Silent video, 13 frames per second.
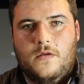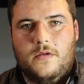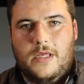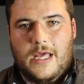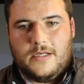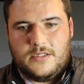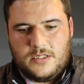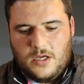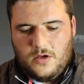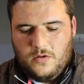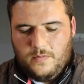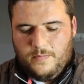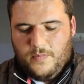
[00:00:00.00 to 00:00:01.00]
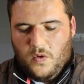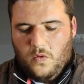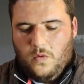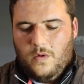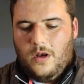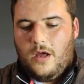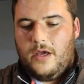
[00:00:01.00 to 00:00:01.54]
Yeah, so
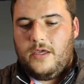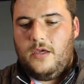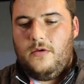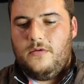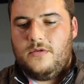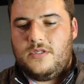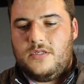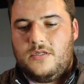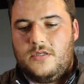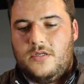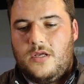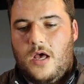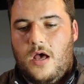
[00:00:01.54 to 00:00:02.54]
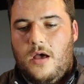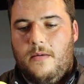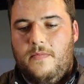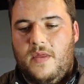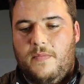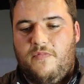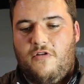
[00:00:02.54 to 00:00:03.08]
ball I used the